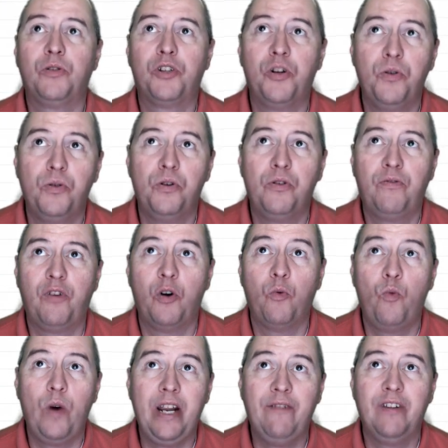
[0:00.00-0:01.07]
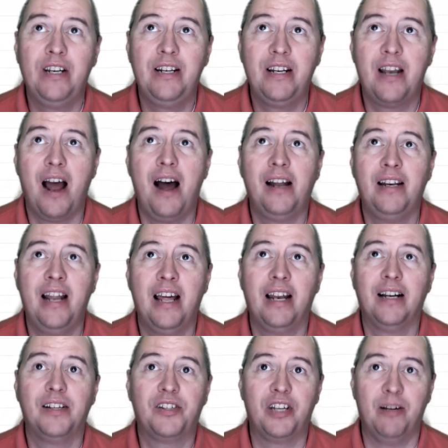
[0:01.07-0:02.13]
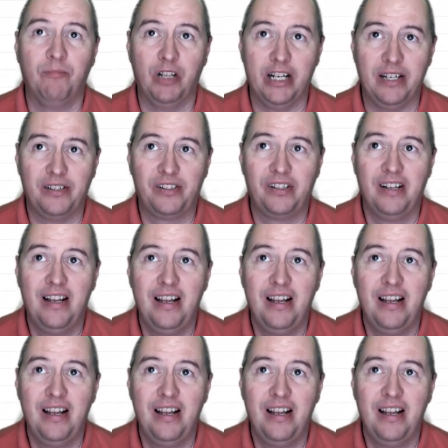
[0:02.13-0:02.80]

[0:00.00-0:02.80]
tool for weaving .NET assemblies.